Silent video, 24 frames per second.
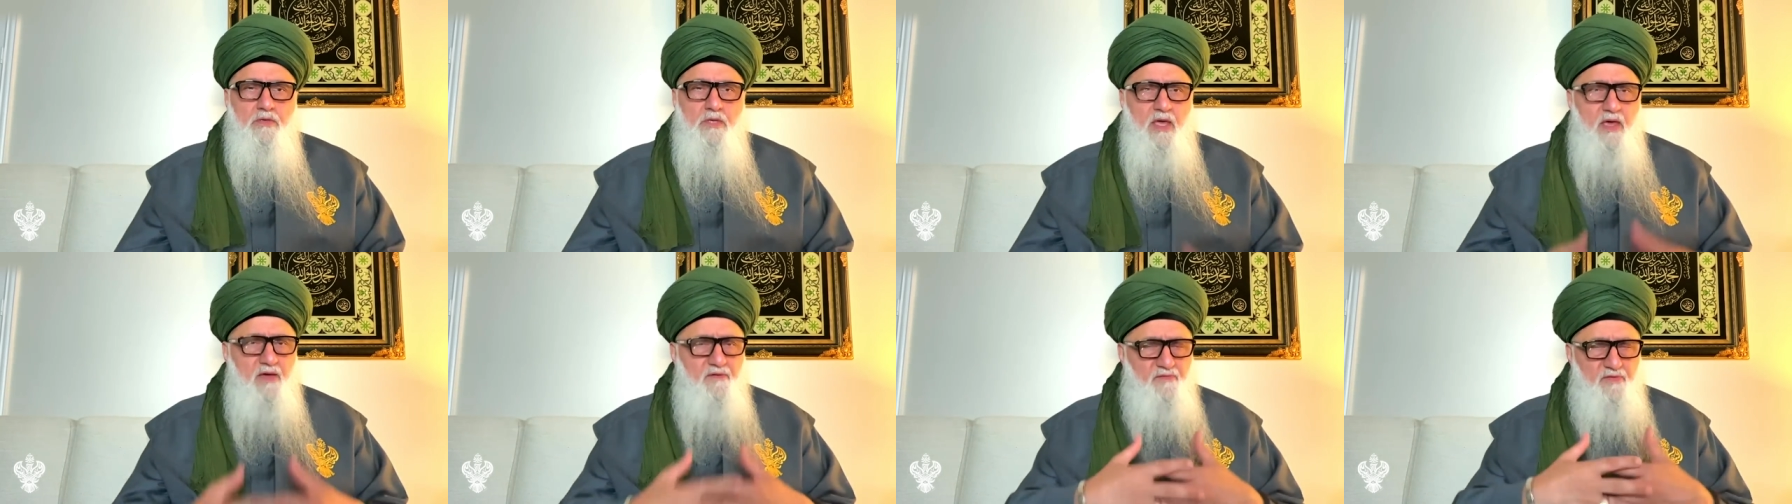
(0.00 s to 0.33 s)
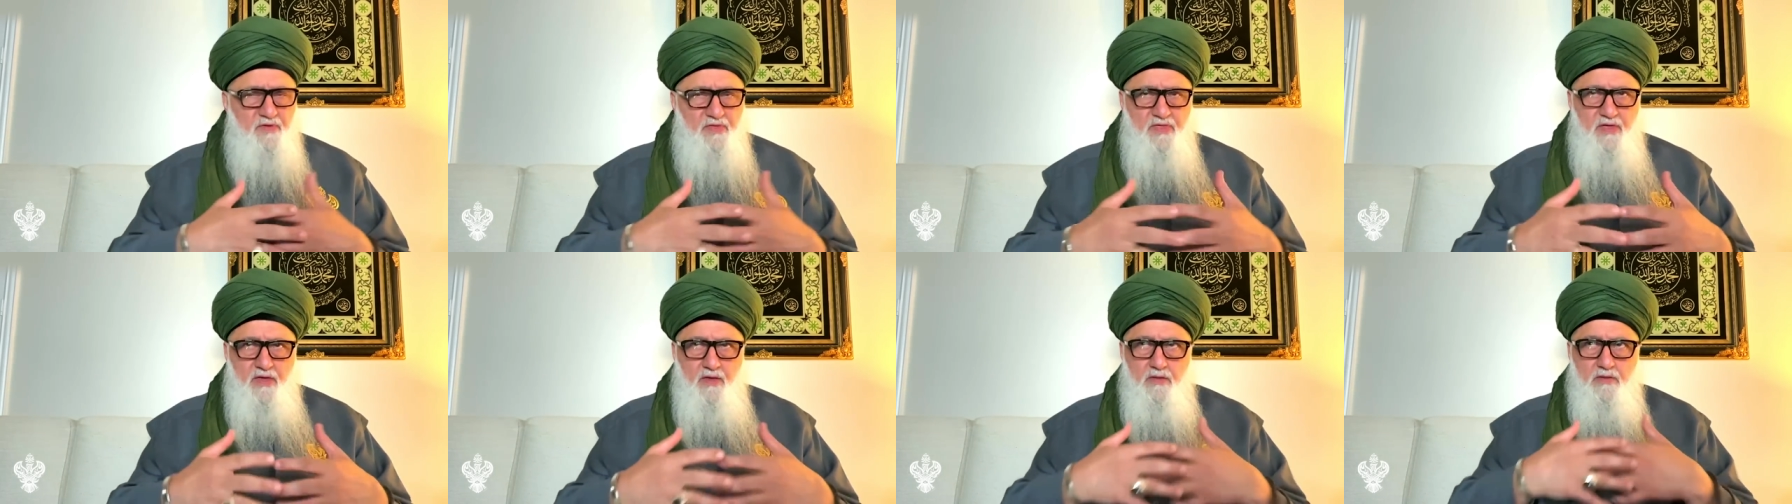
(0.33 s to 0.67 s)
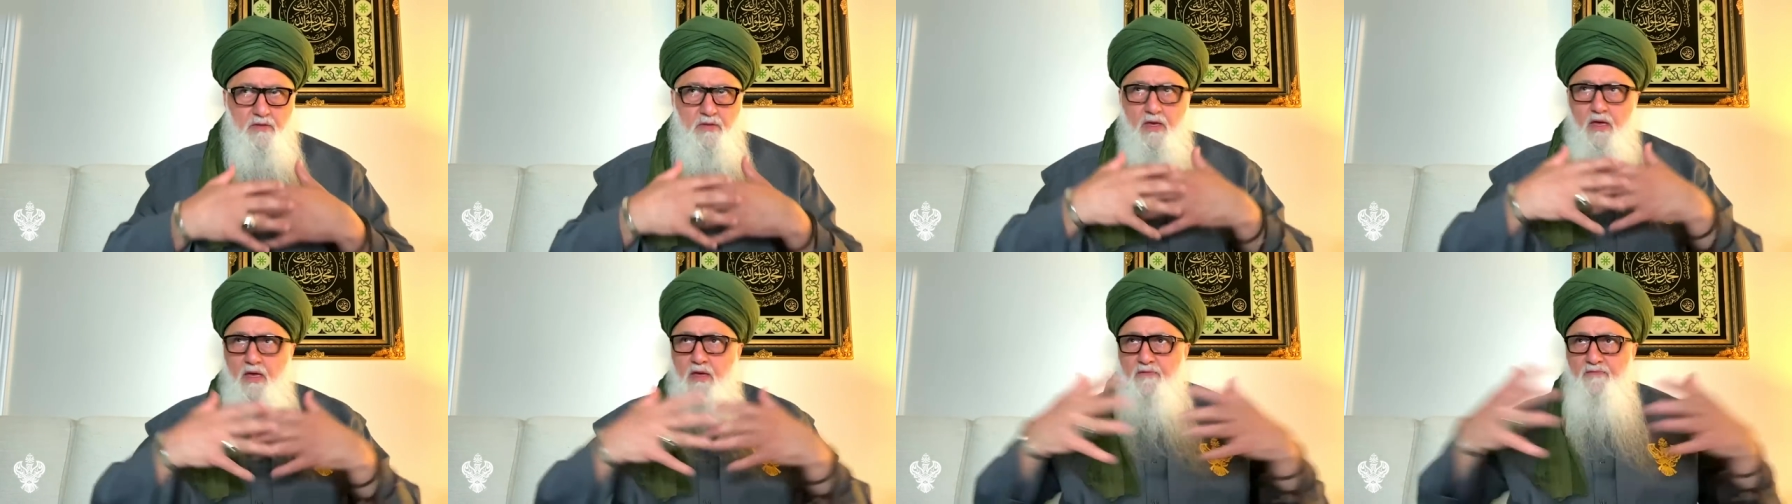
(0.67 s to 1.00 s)
to everything,
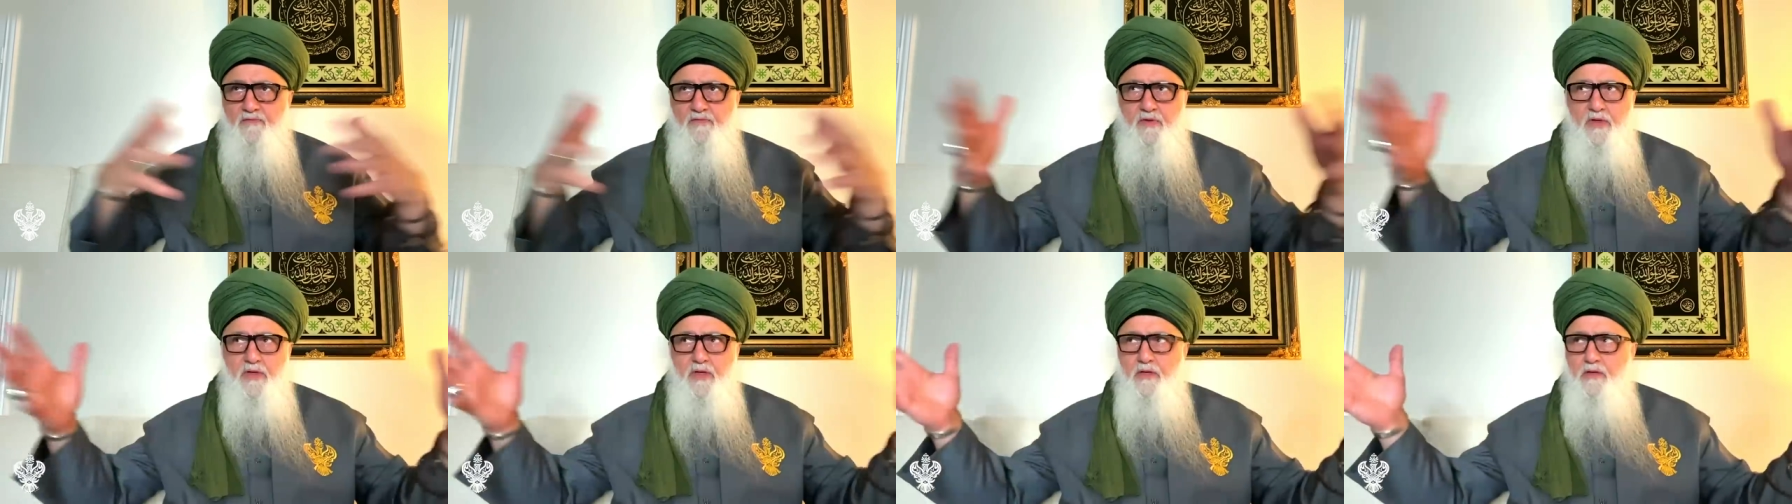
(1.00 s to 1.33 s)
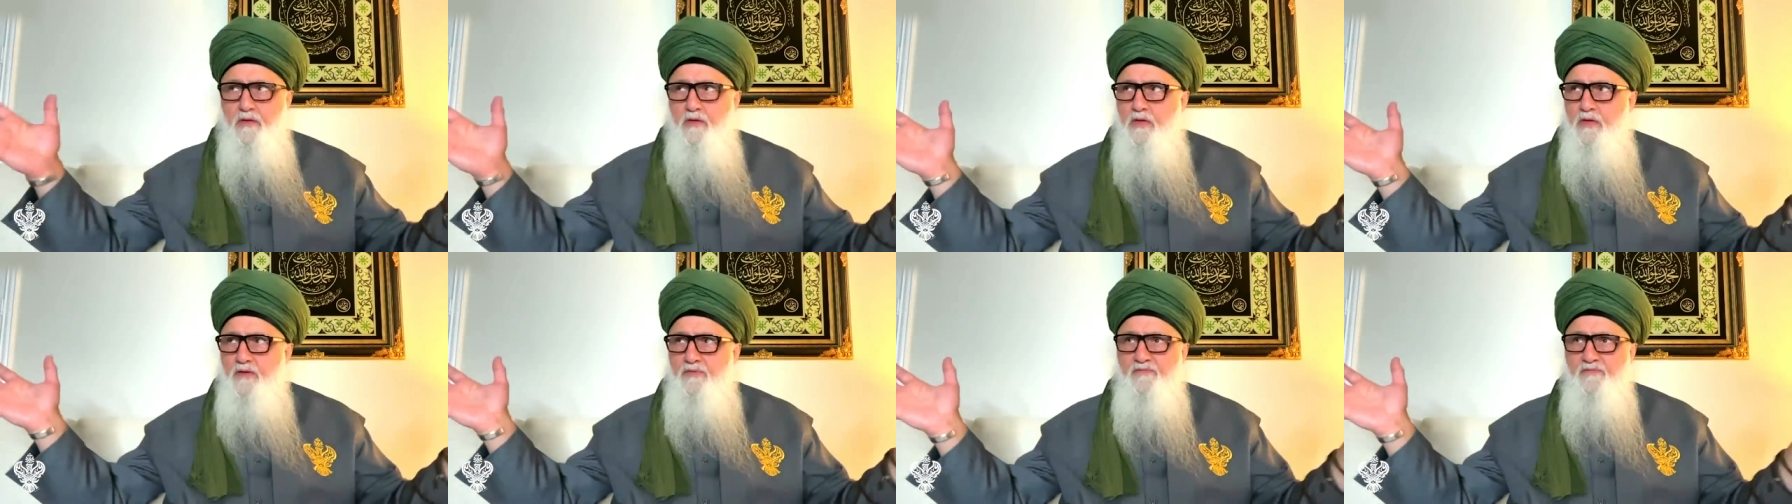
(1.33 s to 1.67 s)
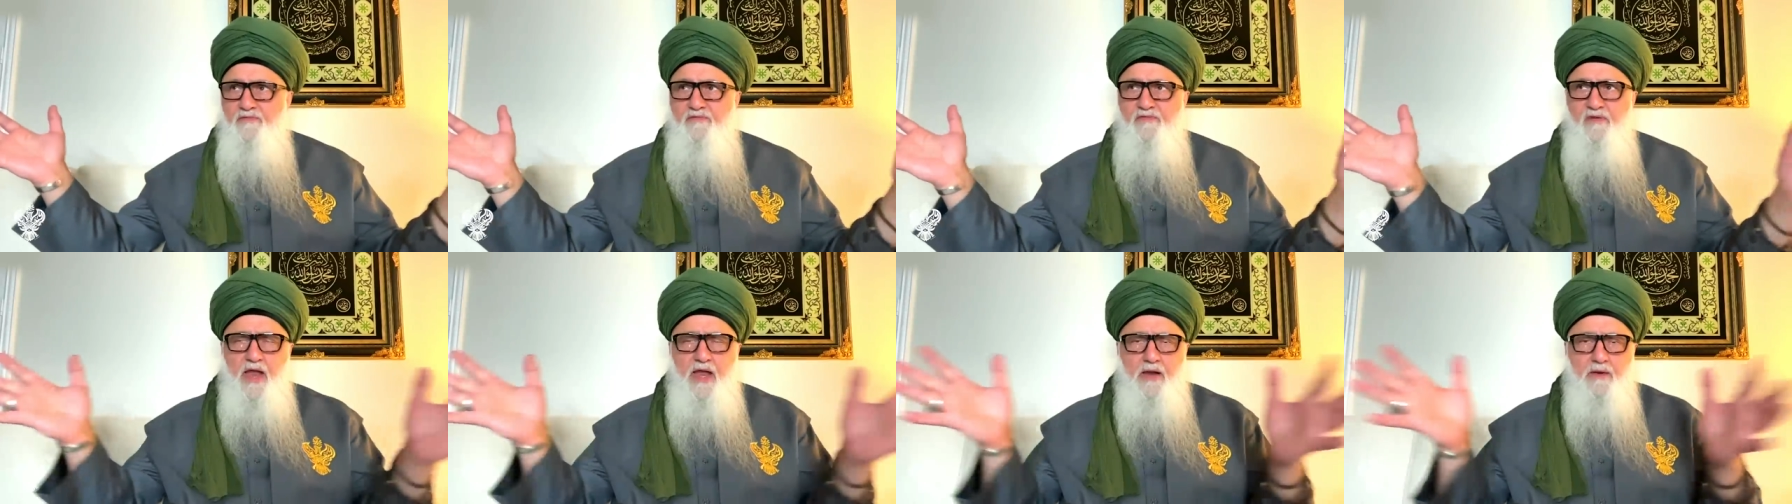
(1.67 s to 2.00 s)
to every
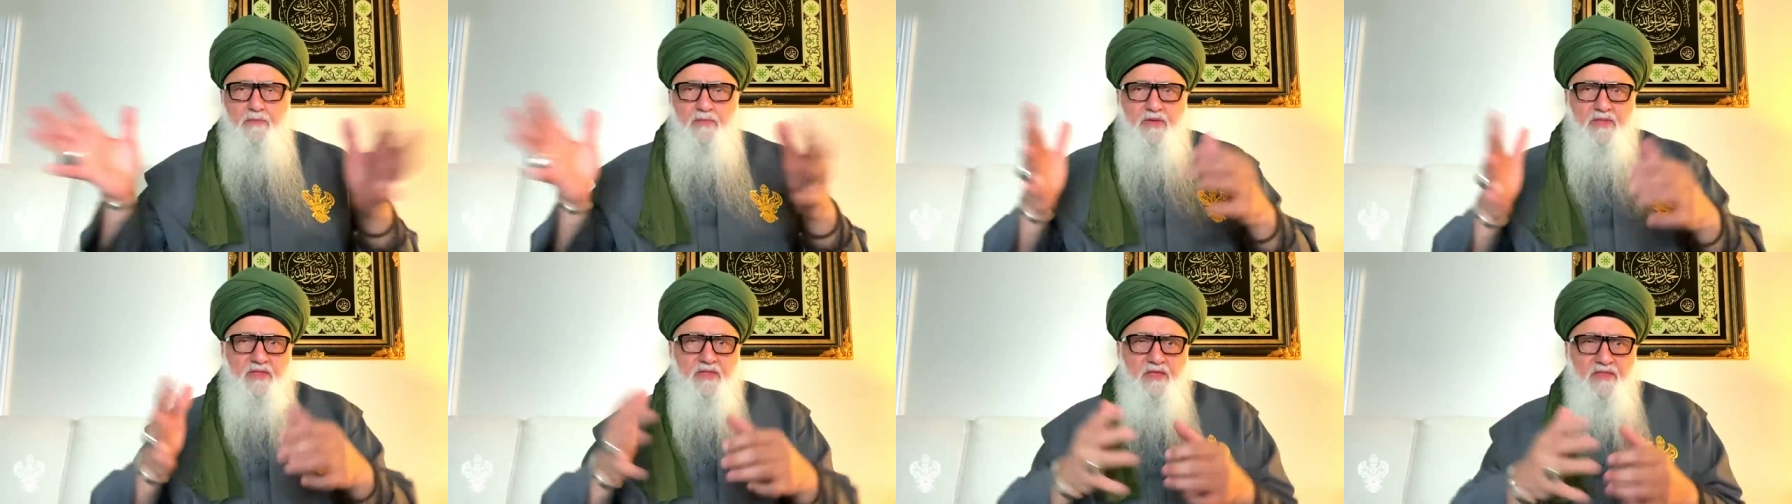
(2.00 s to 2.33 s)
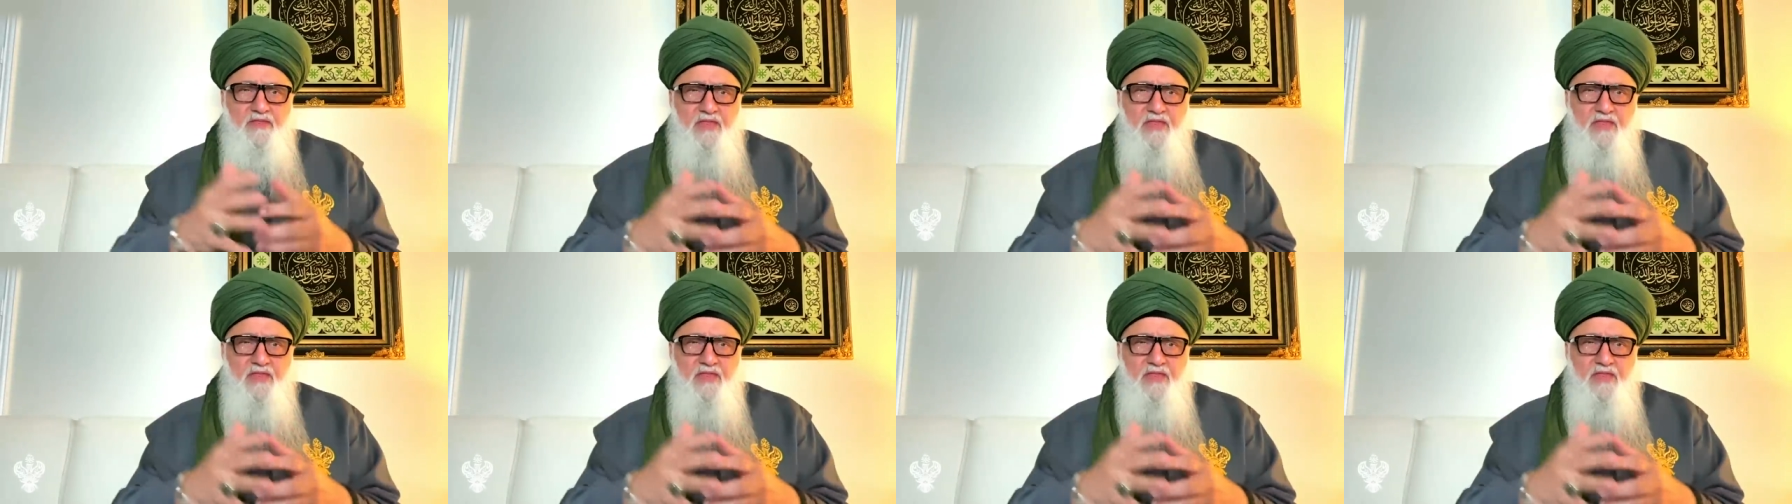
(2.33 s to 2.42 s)
environment